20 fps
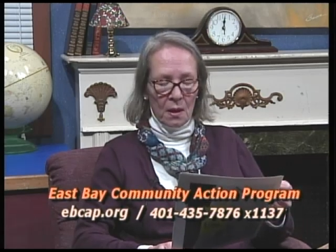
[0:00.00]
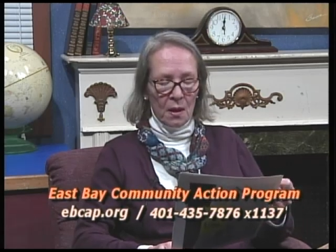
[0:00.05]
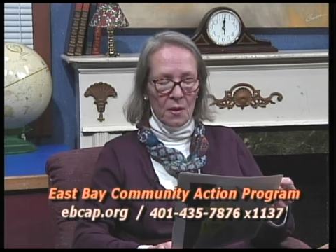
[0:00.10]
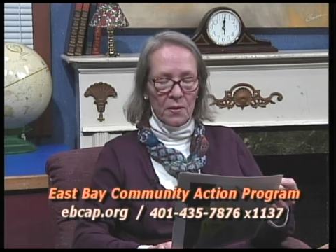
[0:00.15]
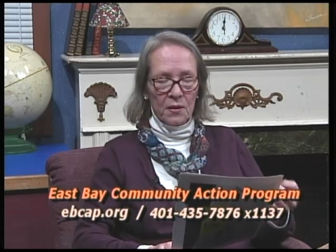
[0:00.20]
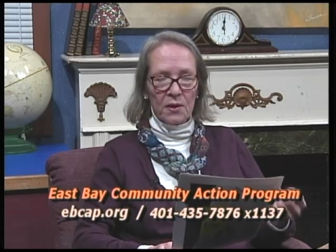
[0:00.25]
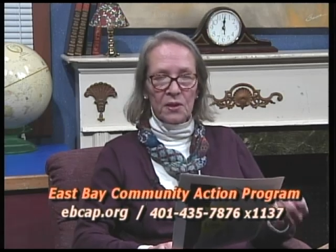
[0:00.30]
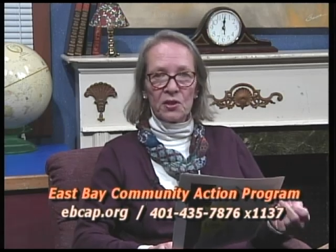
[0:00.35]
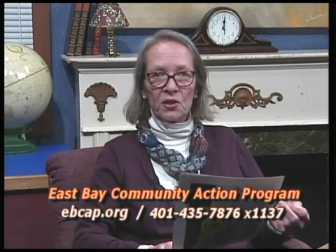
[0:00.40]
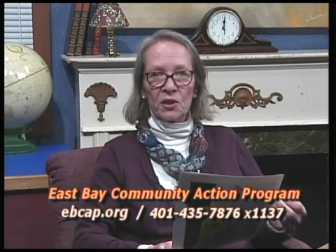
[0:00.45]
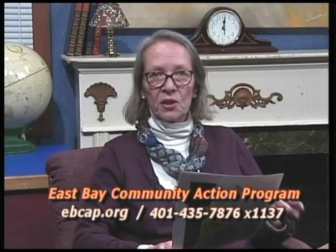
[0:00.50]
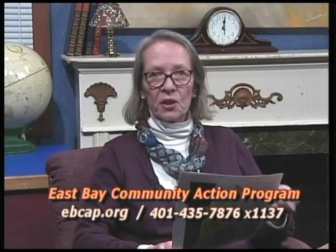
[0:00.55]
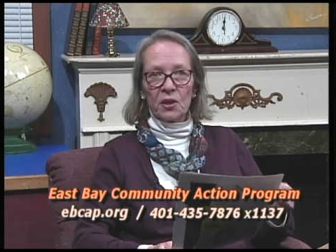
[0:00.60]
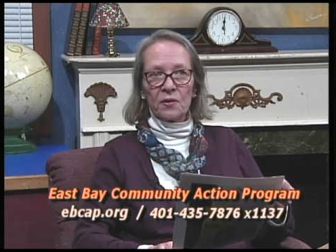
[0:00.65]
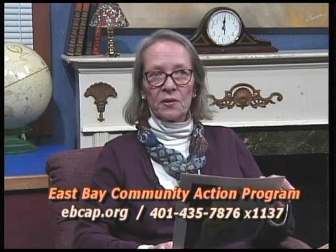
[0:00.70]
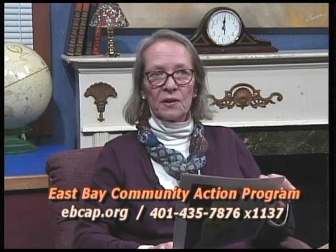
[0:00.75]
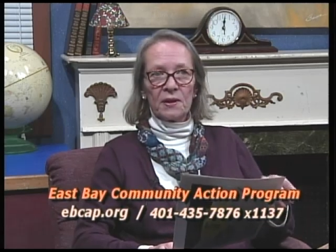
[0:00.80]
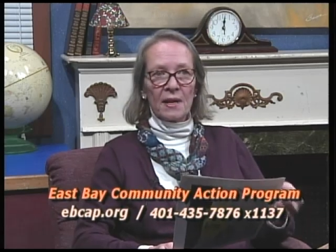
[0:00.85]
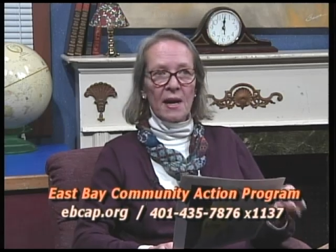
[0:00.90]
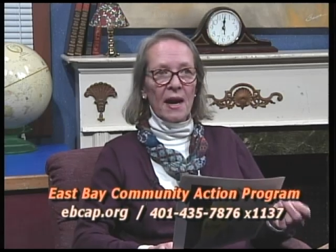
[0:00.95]
This
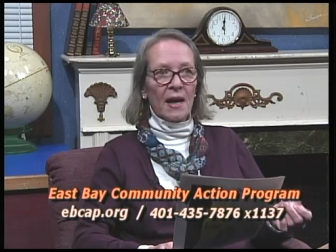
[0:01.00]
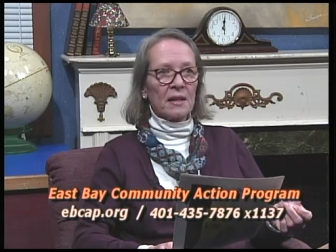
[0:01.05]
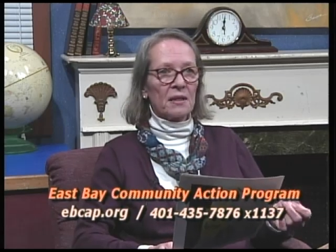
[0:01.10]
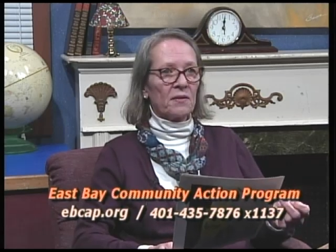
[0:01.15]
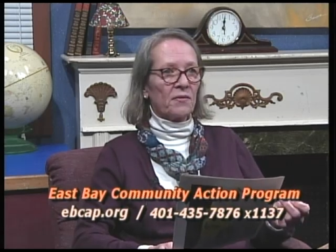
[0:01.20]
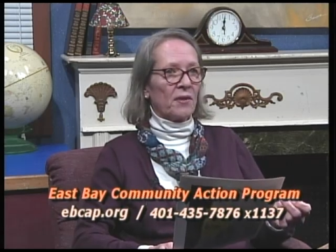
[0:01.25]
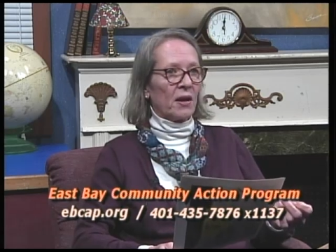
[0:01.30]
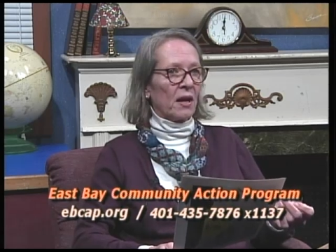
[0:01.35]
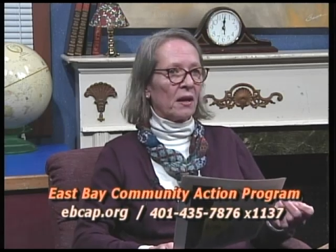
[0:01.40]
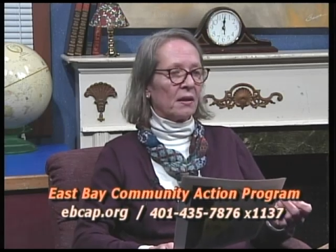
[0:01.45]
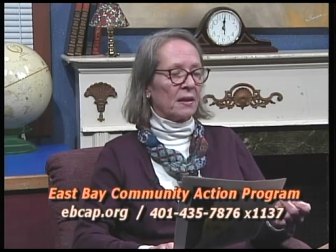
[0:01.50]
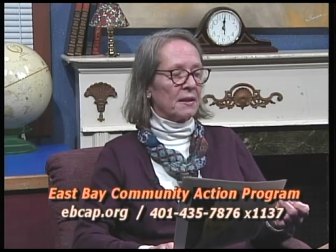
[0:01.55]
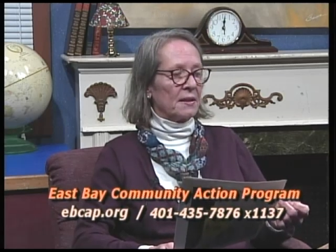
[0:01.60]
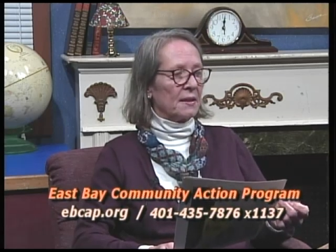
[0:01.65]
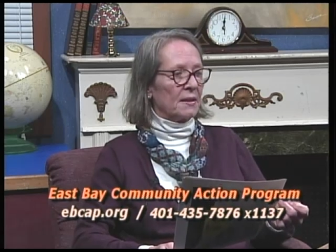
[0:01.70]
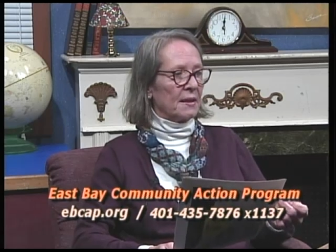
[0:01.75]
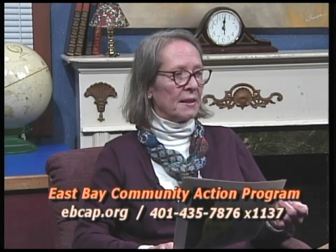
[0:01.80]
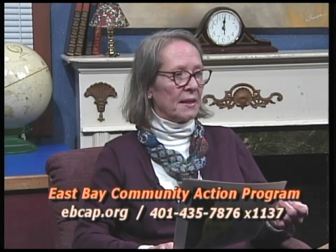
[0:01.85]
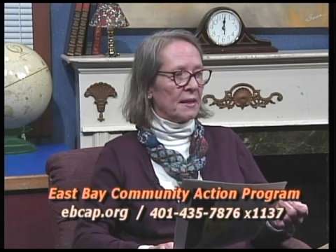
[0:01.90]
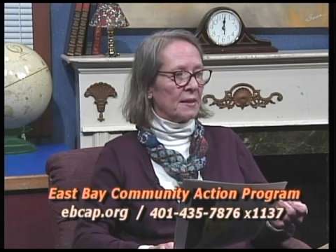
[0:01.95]
year, the tax filing
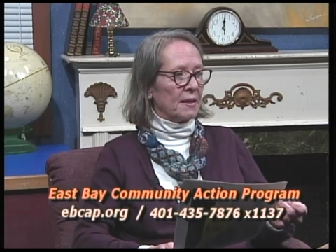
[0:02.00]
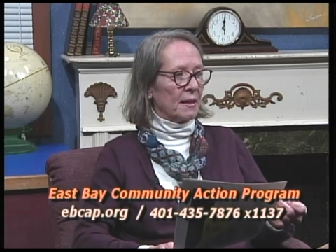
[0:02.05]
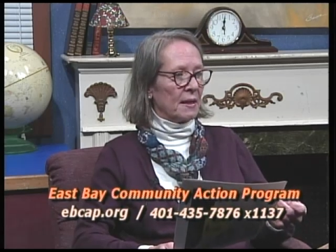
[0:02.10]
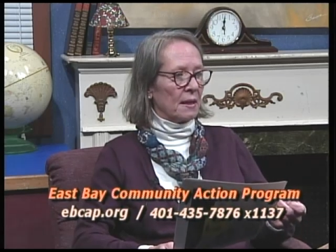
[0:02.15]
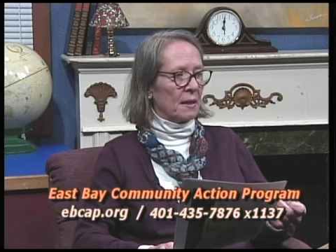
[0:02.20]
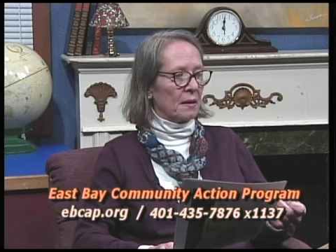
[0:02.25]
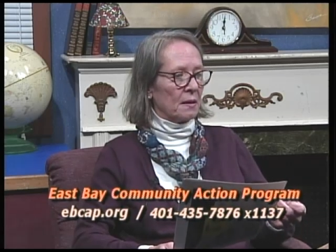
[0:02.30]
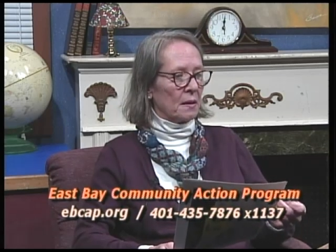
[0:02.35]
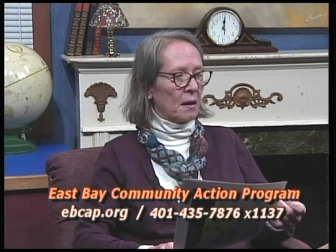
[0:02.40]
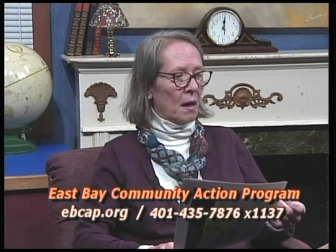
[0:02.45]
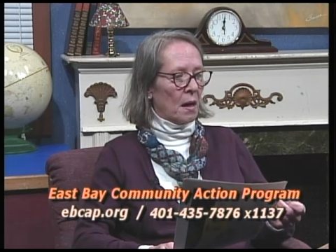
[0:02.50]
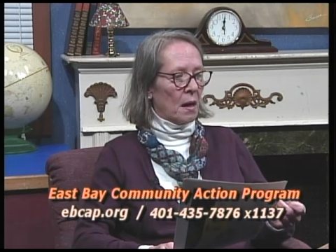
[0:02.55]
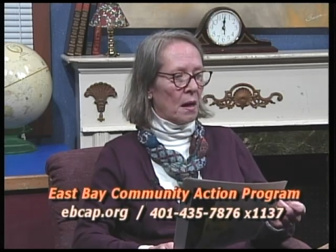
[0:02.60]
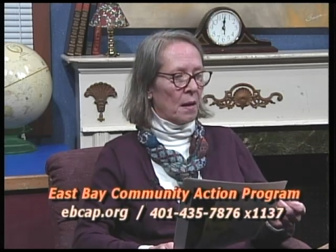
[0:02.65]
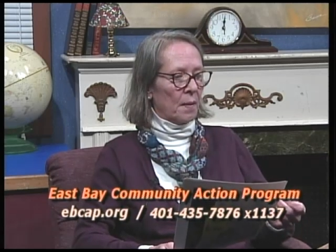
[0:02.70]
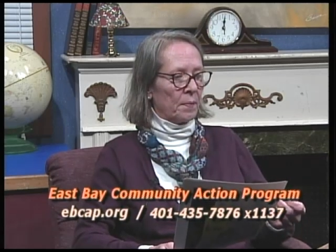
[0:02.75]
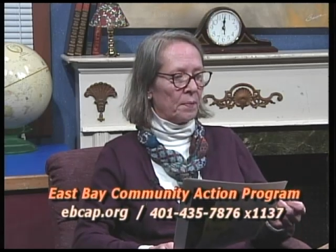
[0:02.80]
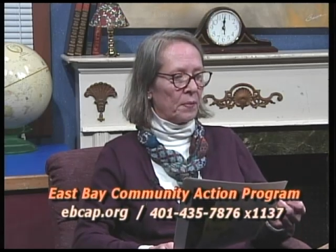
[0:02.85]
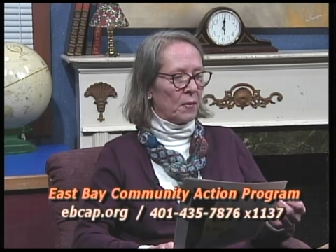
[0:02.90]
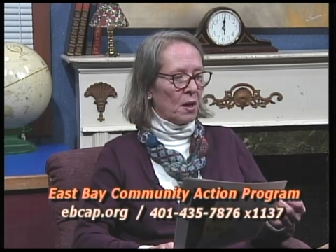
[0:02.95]
season
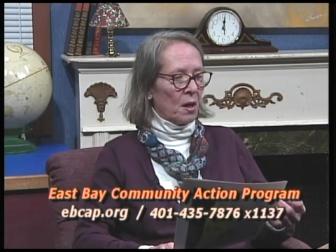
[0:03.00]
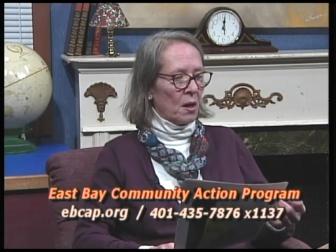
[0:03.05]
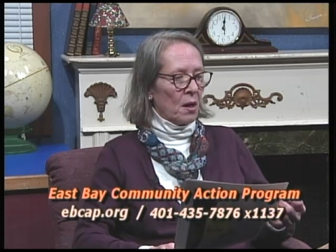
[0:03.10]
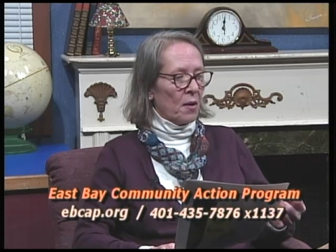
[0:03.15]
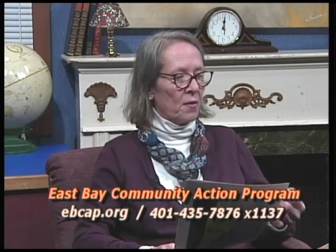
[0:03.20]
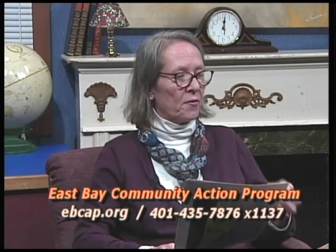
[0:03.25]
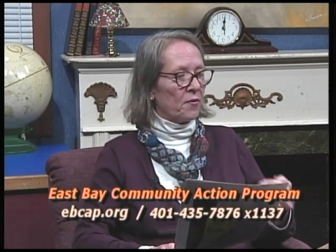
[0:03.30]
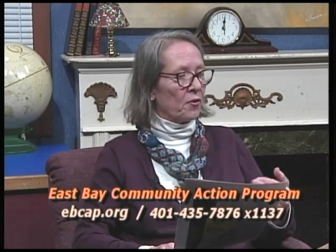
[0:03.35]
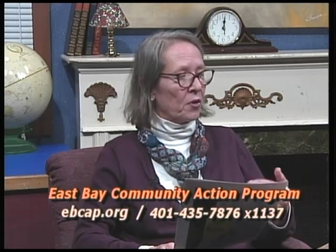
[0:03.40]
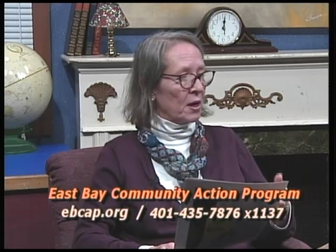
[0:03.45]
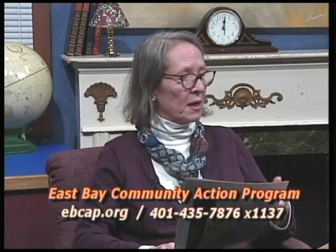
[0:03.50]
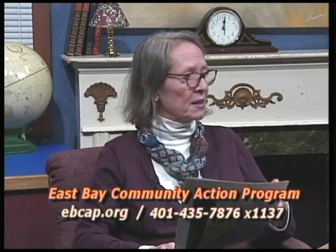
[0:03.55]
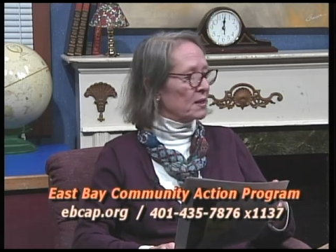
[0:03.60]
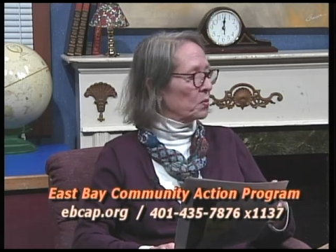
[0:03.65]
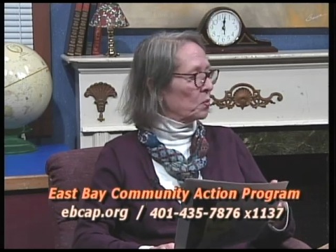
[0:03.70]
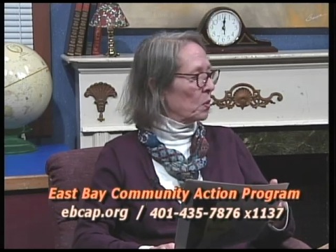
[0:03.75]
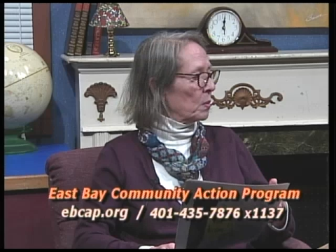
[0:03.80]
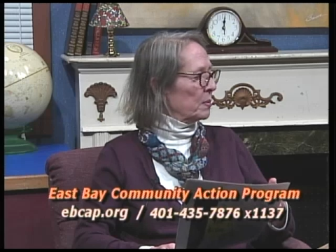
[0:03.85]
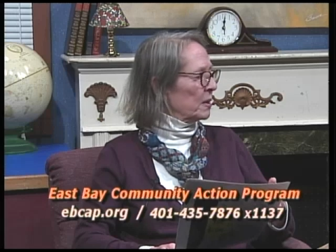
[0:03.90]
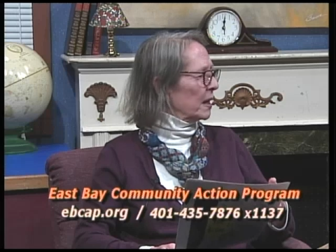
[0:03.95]
for us
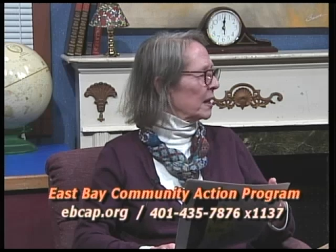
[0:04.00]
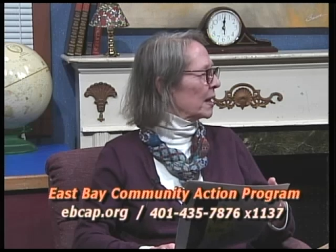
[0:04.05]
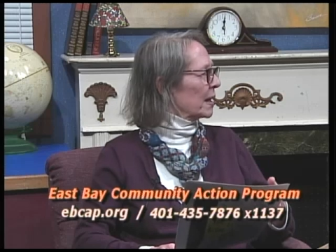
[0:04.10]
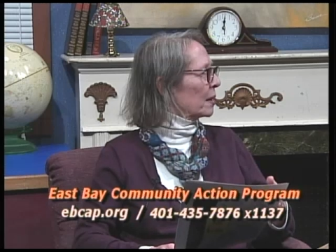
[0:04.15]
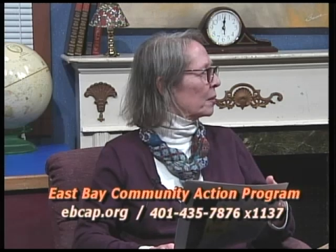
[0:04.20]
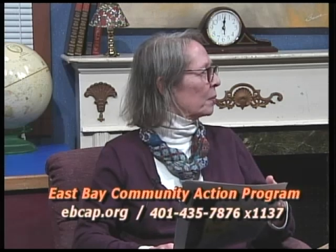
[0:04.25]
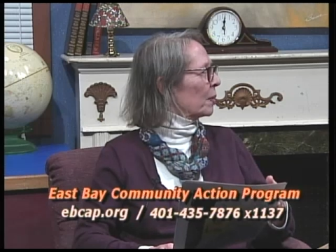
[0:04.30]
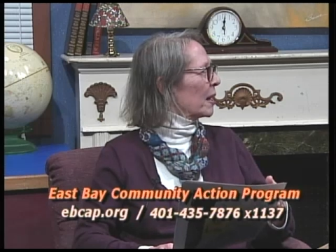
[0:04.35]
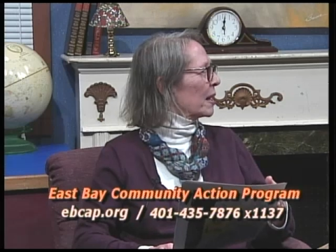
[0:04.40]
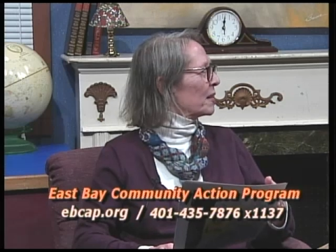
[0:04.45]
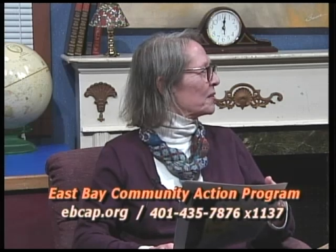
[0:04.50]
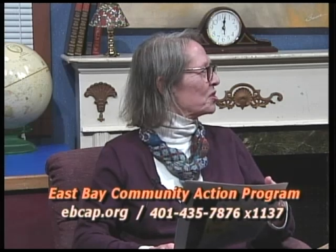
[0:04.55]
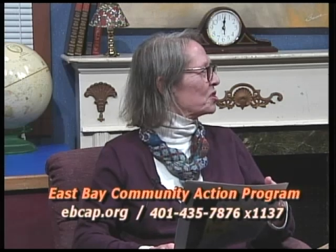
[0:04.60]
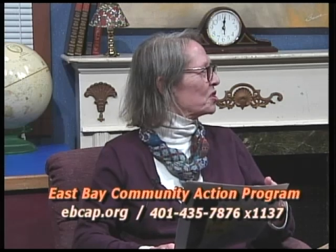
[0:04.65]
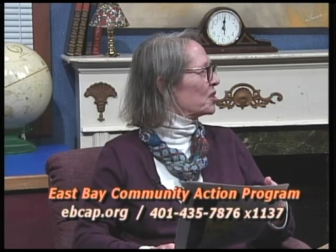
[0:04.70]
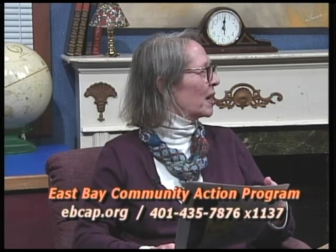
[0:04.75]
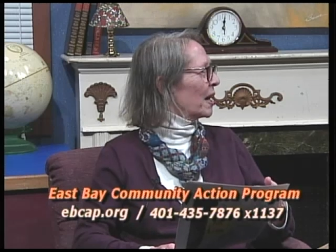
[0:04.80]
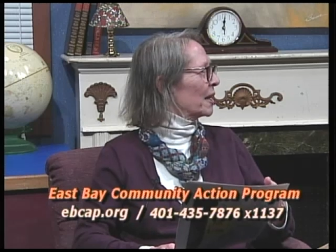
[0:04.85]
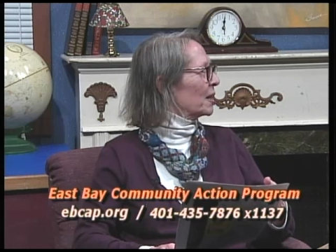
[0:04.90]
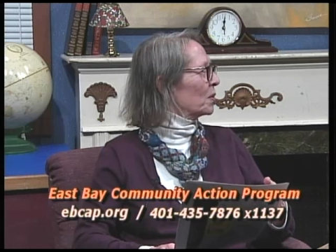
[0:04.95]
will begin around
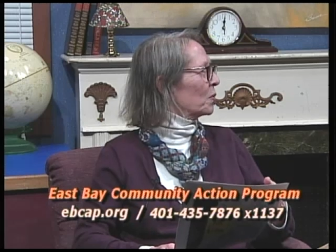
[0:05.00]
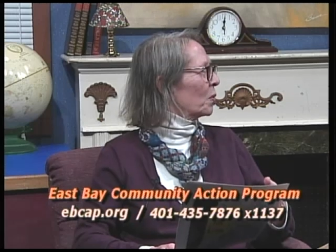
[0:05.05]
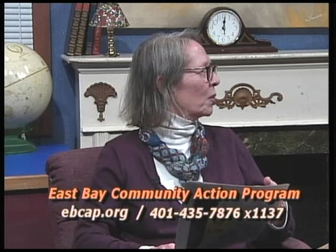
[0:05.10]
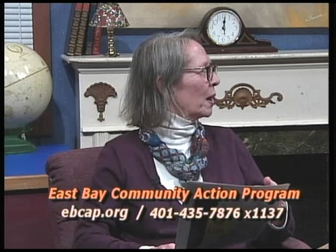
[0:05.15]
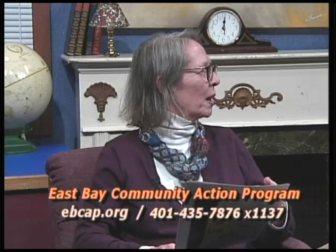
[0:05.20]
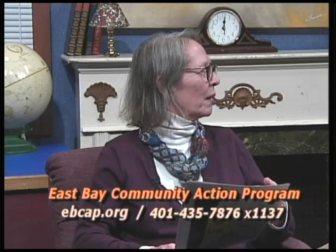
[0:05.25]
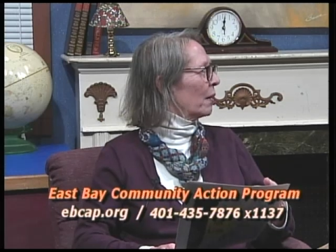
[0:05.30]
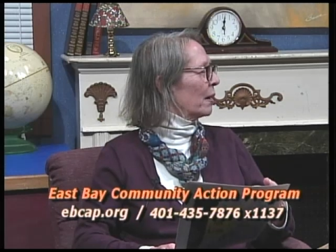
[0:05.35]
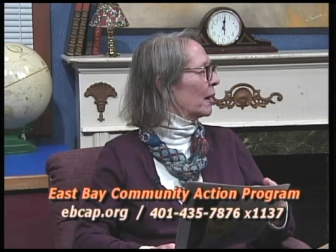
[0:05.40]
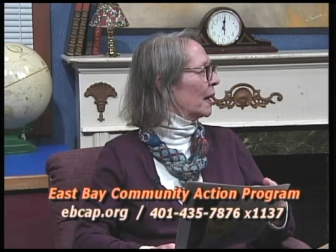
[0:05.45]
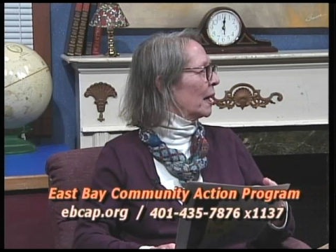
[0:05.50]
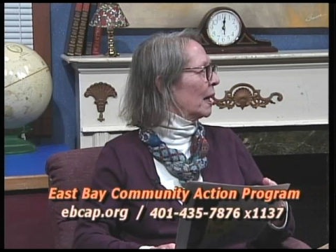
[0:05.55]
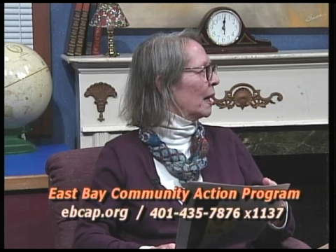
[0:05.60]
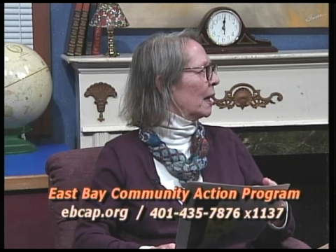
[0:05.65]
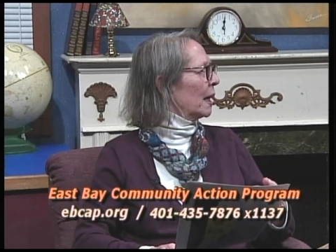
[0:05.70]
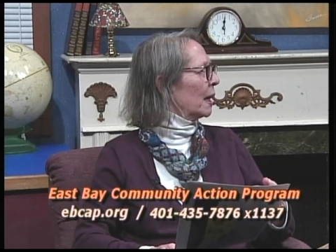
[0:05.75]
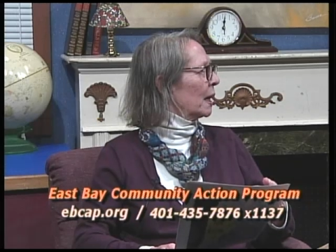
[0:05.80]
January